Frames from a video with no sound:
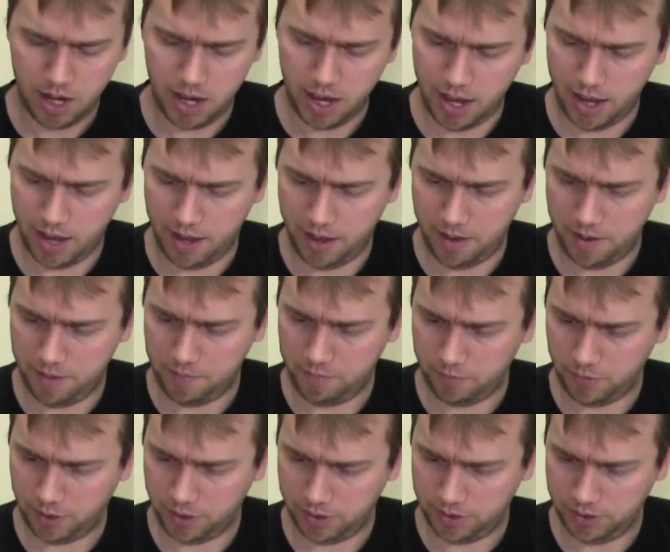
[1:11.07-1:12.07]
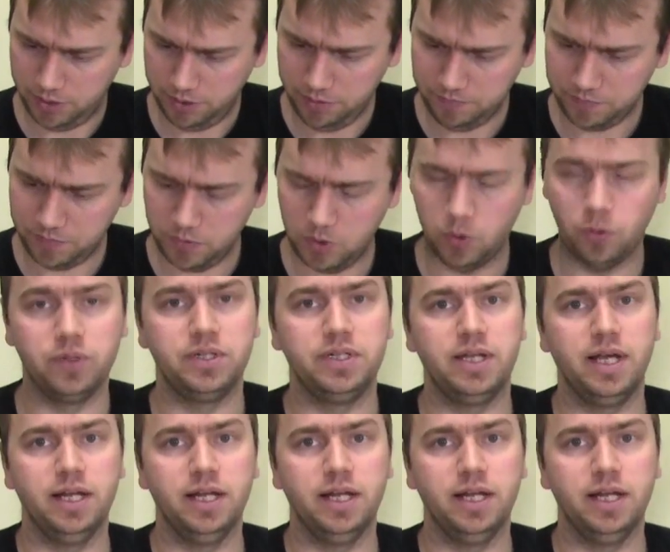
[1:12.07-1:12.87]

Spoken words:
Right here, golden